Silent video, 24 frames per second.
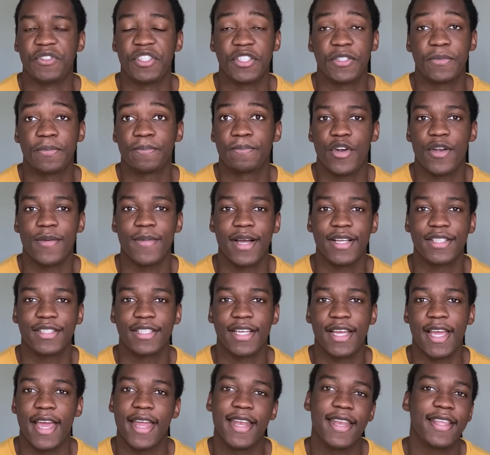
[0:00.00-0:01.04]
just pretty much
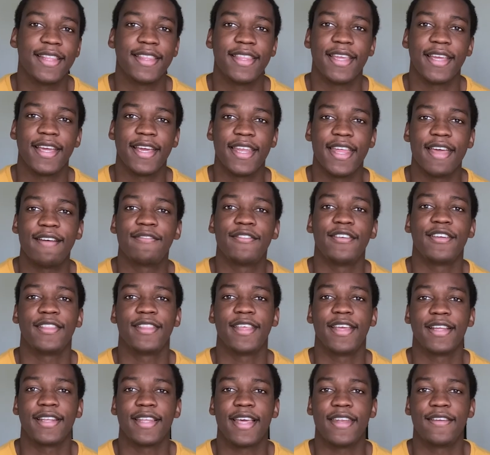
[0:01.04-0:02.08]
anything and
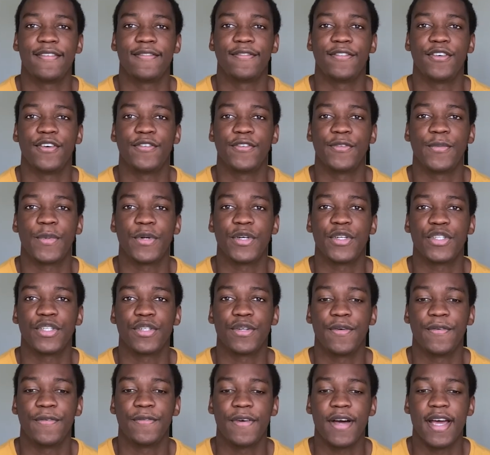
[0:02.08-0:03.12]
everything that involves
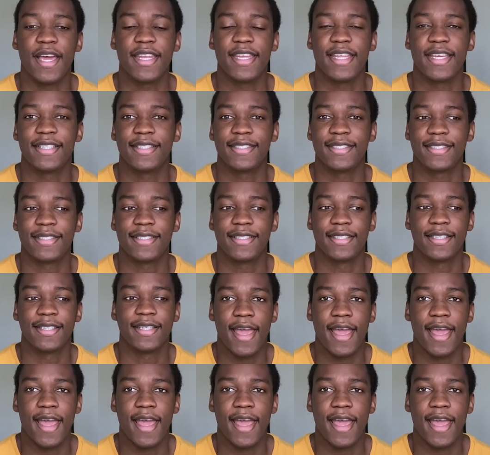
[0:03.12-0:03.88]
personal finance.